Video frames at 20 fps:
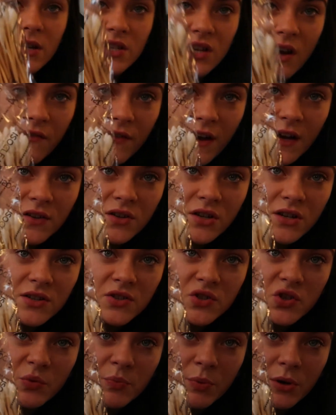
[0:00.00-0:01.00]
which I find is
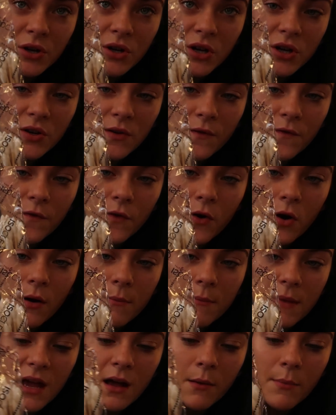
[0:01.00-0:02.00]
super good for
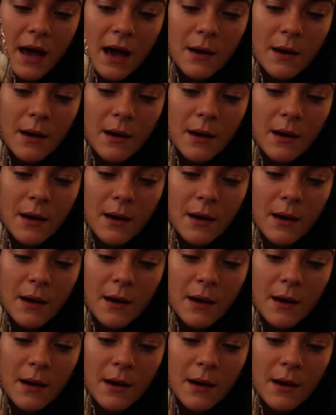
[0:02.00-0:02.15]
makeup